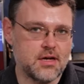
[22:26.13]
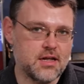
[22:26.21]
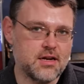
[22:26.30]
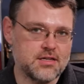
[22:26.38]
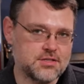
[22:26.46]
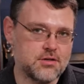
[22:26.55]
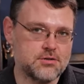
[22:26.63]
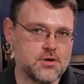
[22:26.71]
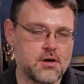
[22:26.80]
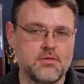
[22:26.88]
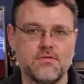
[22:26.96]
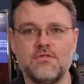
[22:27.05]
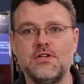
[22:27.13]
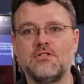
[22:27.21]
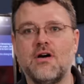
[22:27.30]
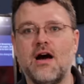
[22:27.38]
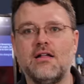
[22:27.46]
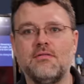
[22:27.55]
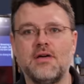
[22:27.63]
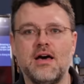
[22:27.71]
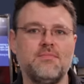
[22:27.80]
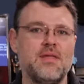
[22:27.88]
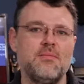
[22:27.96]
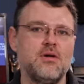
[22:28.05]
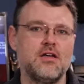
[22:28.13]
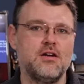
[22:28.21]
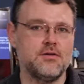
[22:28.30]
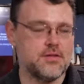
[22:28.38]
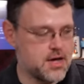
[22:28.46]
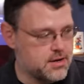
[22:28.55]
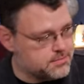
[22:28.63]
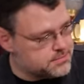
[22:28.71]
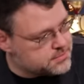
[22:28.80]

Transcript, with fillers: and it starts you out with a free trial of that. I'm not going to do that.